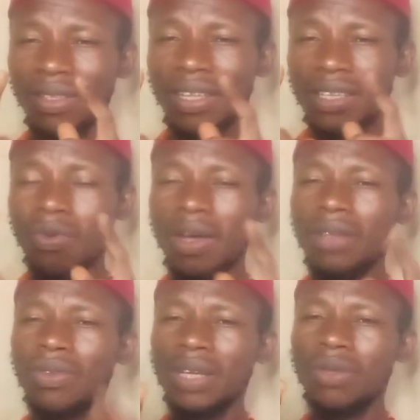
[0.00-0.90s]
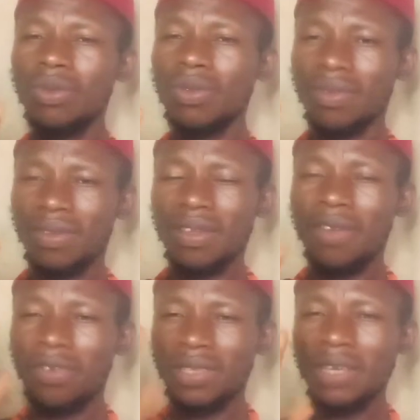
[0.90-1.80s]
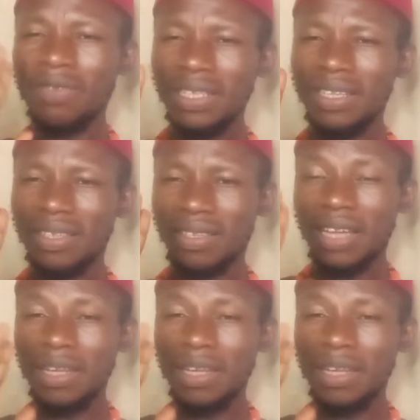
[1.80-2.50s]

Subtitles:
There's a one you can use for 7 days